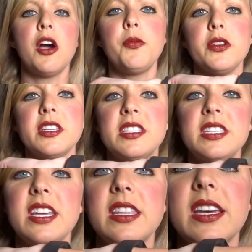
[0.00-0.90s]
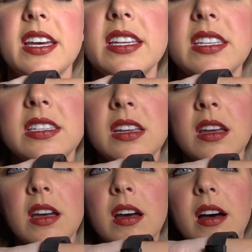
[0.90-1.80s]
Hope you can see this.
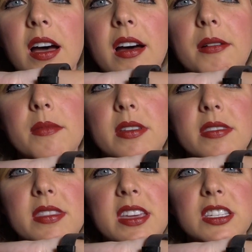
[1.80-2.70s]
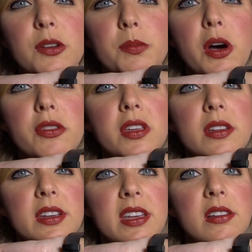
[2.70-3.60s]
These are both
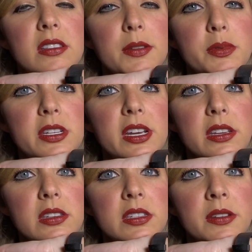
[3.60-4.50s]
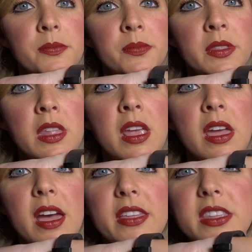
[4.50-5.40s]
Clinique lipsticks.
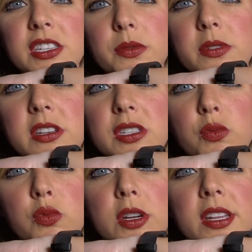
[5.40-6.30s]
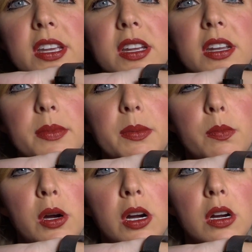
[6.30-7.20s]
And this one is really going to be
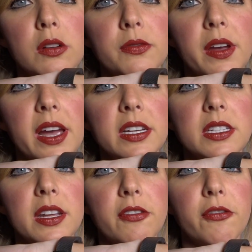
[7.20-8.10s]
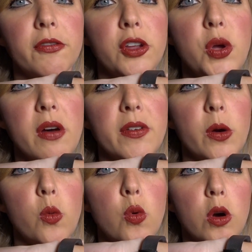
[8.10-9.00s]
perfect if you have
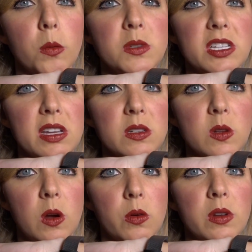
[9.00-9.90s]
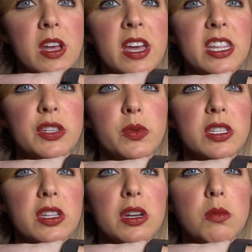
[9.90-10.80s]
a warm skin tone. This
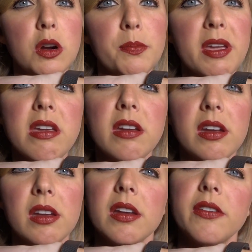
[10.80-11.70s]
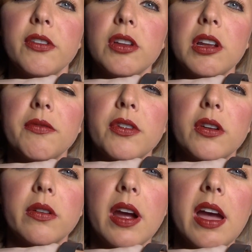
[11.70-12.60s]
one's a little more pink if you're looking for
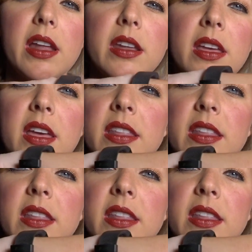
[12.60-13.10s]
a red.